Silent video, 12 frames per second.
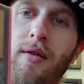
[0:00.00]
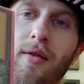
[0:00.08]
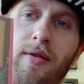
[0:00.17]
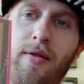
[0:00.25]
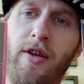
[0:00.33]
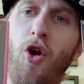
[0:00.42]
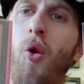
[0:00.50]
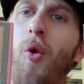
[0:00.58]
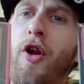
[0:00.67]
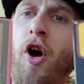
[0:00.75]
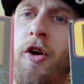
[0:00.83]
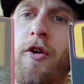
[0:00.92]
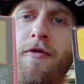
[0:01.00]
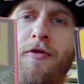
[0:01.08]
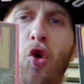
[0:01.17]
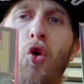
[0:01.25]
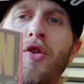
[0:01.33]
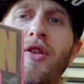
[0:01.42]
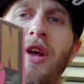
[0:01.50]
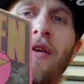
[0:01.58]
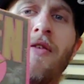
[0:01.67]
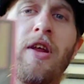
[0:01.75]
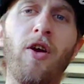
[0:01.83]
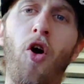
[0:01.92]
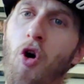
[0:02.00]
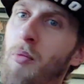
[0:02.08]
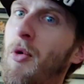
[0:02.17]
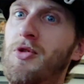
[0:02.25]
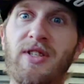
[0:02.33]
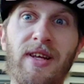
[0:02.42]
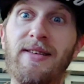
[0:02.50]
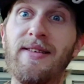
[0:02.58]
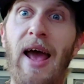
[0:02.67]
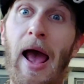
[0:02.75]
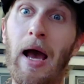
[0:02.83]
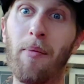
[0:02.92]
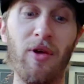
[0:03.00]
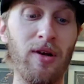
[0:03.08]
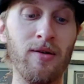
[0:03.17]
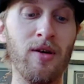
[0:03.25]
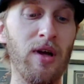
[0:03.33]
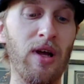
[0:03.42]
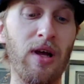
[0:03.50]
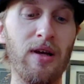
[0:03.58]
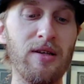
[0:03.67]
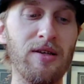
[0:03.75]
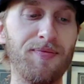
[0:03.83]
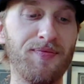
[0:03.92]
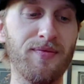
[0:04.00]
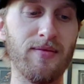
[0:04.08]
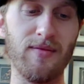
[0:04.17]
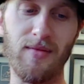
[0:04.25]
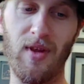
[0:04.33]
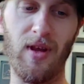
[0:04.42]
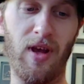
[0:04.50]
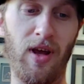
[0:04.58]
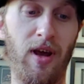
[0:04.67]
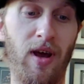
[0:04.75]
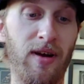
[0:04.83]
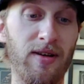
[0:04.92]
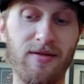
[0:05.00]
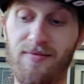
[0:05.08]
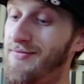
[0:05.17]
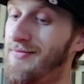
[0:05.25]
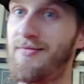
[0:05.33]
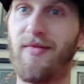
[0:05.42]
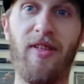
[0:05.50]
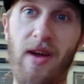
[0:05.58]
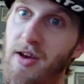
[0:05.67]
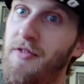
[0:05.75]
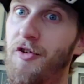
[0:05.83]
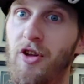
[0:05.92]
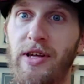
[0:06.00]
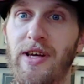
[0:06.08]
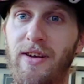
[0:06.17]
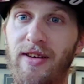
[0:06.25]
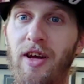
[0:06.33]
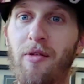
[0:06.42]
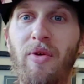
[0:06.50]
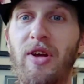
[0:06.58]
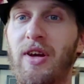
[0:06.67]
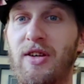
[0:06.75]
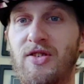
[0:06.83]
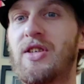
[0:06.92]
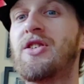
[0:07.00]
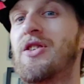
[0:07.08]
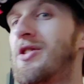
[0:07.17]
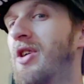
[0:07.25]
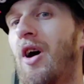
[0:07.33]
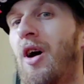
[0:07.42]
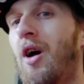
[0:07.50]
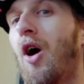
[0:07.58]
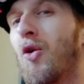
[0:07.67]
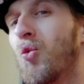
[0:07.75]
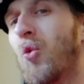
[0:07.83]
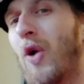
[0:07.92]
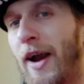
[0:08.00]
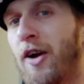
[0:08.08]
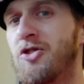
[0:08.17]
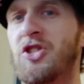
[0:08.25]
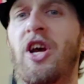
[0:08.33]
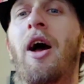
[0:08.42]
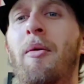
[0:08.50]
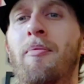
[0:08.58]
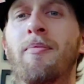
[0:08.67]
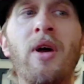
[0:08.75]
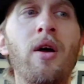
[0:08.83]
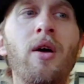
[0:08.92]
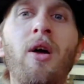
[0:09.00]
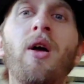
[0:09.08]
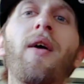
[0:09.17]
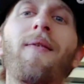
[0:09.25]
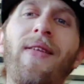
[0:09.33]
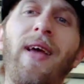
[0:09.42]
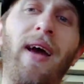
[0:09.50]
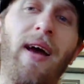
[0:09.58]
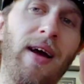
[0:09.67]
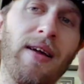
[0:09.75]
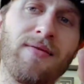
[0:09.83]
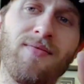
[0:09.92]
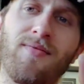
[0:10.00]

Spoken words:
the Owen Hart of Gold DVD almost didn't happen. And thankfully it did, because this is a rare gem. And